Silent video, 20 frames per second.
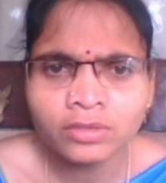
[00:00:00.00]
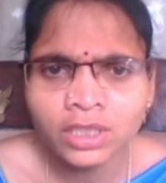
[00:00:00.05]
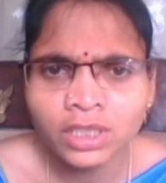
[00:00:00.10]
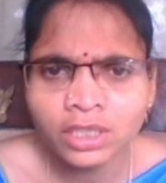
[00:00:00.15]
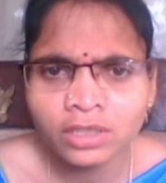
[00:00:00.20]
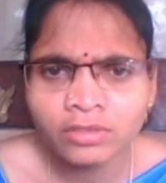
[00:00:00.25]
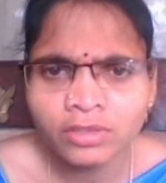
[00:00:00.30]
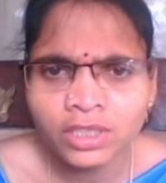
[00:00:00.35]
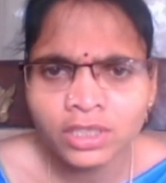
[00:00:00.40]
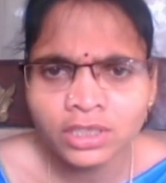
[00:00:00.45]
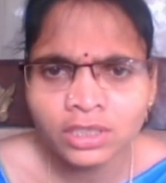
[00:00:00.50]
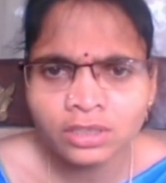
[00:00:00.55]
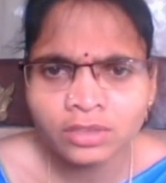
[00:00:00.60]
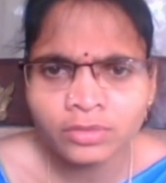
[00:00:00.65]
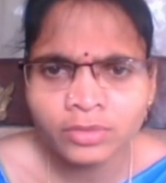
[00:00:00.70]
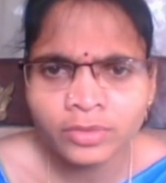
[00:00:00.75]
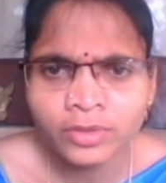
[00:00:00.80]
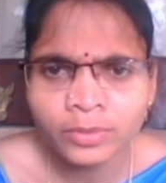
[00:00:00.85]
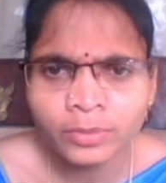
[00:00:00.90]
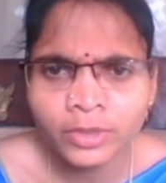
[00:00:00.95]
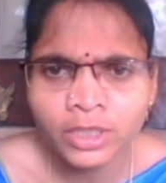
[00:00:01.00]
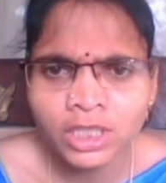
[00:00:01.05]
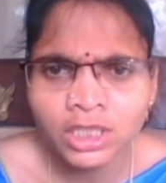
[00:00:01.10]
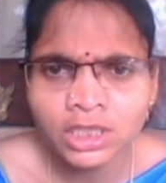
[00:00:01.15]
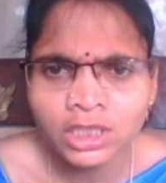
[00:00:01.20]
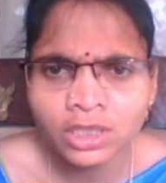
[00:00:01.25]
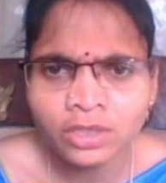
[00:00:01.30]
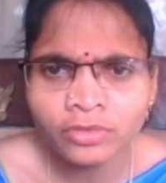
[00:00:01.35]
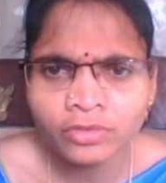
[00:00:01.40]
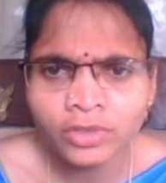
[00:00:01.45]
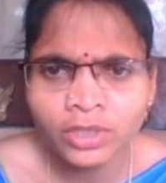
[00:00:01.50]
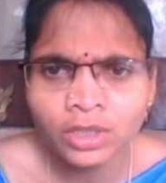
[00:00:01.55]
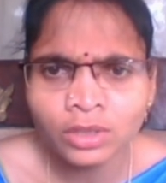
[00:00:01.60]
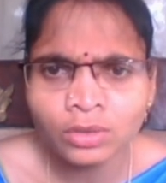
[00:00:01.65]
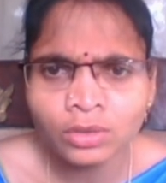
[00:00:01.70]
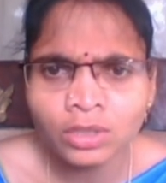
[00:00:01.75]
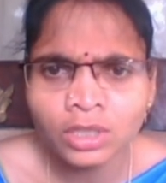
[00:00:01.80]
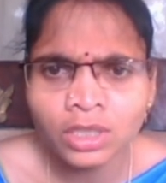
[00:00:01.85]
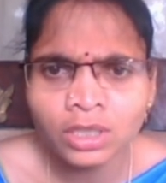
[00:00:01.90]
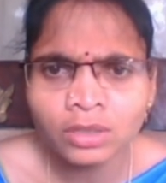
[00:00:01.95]
the equation of preparation of
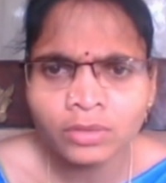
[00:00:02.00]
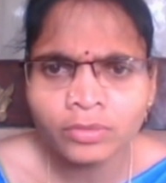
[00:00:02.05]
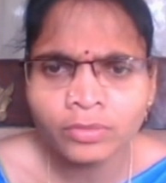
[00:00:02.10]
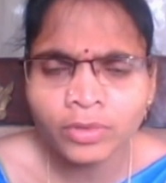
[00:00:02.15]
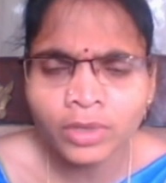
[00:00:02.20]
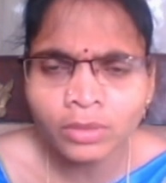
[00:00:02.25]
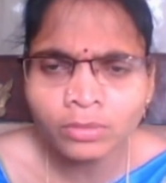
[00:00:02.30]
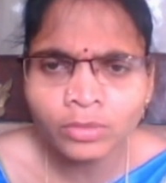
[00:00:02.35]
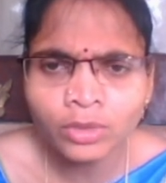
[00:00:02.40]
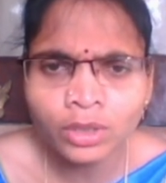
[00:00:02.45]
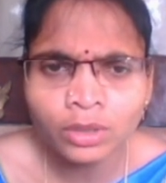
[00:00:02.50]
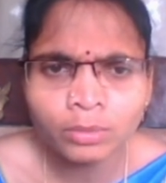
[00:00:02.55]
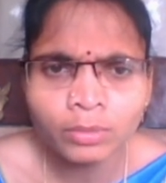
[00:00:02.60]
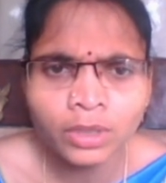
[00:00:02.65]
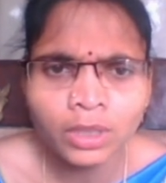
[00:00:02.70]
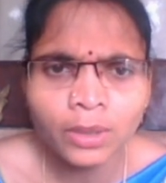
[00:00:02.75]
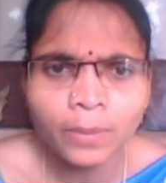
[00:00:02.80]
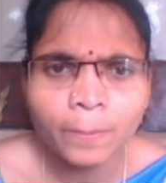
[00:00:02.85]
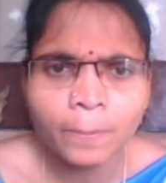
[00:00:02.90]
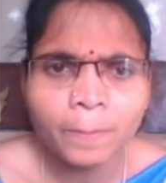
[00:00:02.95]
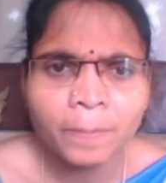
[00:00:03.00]
phenol from cumin.